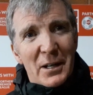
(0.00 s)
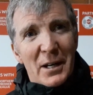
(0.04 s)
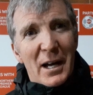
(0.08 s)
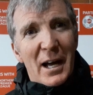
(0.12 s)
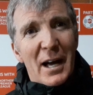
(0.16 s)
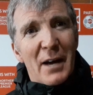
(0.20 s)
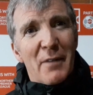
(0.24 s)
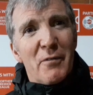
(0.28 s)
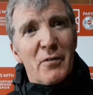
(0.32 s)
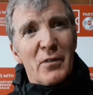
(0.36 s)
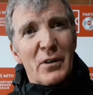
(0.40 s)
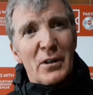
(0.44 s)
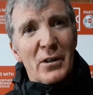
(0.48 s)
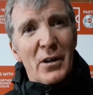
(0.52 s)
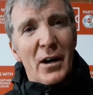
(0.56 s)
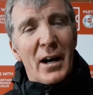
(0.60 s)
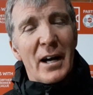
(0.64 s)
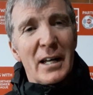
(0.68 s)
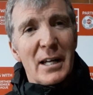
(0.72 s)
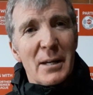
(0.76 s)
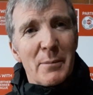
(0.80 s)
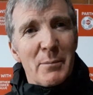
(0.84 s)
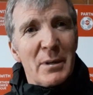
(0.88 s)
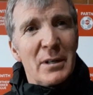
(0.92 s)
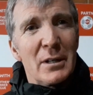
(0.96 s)
every
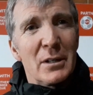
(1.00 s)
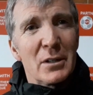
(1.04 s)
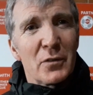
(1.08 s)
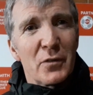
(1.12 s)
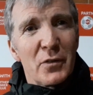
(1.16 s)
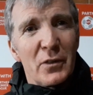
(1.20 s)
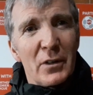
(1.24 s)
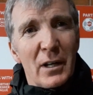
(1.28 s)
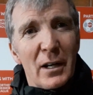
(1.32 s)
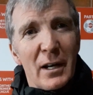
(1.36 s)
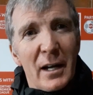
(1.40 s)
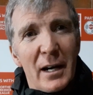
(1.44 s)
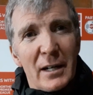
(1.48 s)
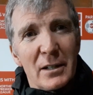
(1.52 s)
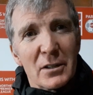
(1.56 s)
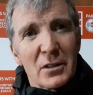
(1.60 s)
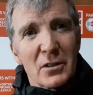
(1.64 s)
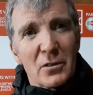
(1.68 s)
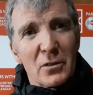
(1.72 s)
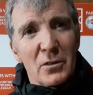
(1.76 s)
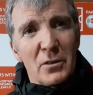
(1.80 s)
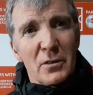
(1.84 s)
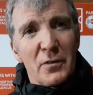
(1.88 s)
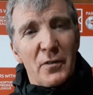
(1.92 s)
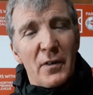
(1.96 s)
90 minutes for the last
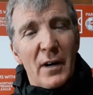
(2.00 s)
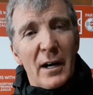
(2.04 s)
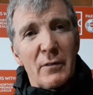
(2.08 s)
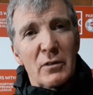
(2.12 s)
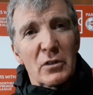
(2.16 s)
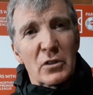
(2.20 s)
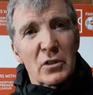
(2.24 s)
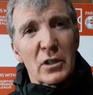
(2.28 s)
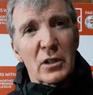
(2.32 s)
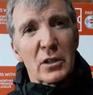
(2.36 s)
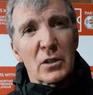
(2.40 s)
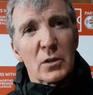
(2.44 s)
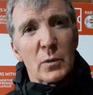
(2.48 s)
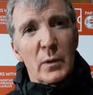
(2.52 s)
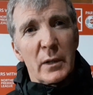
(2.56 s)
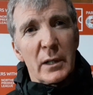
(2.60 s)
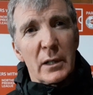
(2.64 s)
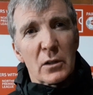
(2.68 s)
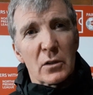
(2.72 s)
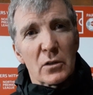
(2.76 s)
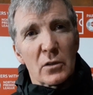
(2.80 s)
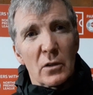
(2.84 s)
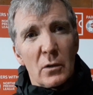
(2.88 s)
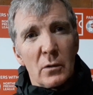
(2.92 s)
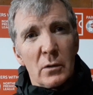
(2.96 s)
sort of five or six
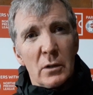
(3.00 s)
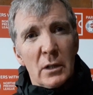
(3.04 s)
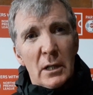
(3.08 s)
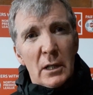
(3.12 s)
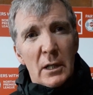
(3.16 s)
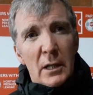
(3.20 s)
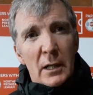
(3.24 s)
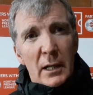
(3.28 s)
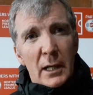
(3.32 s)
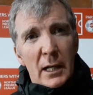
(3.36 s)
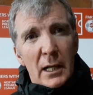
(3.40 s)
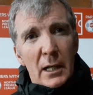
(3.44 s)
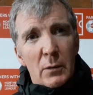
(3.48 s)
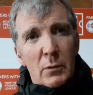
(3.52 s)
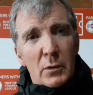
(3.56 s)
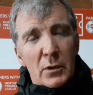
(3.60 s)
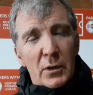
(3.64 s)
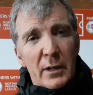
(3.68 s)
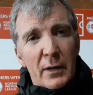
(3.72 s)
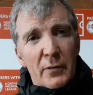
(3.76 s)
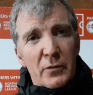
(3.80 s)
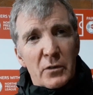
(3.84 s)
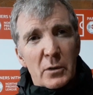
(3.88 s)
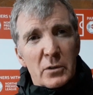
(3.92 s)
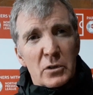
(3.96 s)
weeks. So uh, we're going to
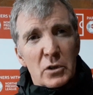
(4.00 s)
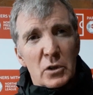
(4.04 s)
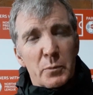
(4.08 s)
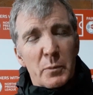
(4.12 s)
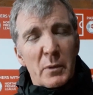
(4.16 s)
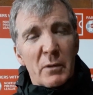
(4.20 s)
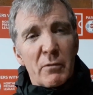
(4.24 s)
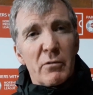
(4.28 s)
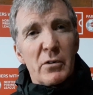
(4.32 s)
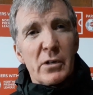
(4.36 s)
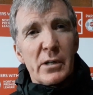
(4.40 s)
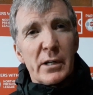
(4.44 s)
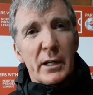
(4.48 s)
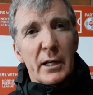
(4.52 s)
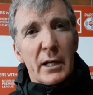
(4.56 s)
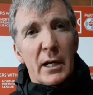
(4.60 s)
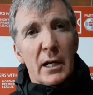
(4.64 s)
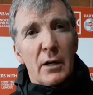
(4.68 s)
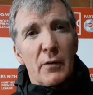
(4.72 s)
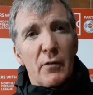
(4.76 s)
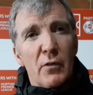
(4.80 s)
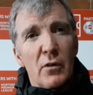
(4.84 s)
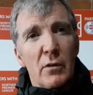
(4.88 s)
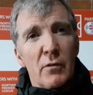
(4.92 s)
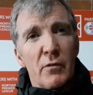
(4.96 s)
have to just be really
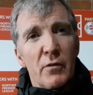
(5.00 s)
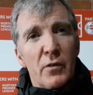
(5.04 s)
careful on mm.